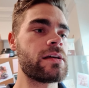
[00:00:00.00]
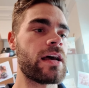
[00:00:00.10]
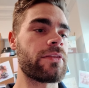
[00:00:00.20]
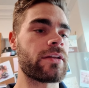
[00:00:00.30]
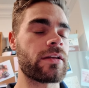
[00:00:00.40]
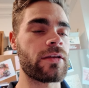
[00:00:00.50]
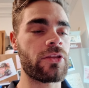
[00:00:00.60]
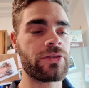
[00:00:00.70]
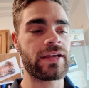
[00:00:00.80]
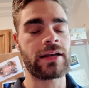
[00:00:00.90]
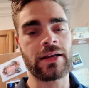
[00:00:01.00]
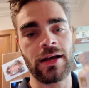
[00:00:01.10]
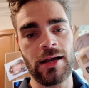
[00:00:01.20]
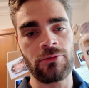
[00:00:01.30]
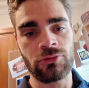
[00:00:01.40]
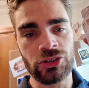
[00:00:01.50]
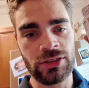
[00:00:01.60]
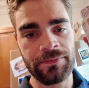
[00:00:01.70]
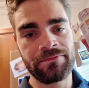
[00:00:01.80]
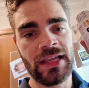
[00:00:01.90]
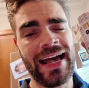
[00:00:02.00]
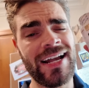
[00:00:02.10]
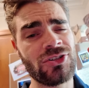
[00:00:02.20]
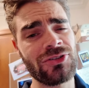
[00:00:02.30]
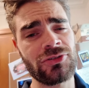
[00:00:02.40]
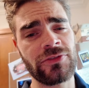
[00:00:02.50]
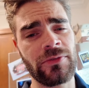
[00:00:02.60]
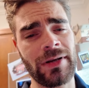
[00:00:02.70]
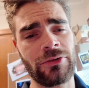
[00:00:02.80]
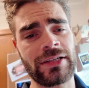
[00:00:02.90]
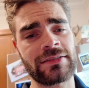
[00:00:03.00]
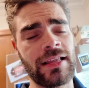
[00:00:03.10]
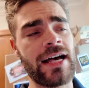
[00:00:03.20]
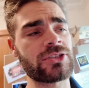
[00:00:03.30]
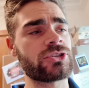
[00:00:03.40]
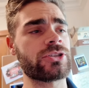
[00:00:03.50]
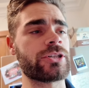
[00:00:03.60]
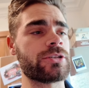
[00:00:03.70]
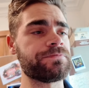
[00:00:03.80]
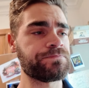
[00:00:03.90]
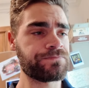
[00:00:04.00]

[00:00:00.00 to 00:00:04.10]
And then another thing I got, which I actually used for my race last year,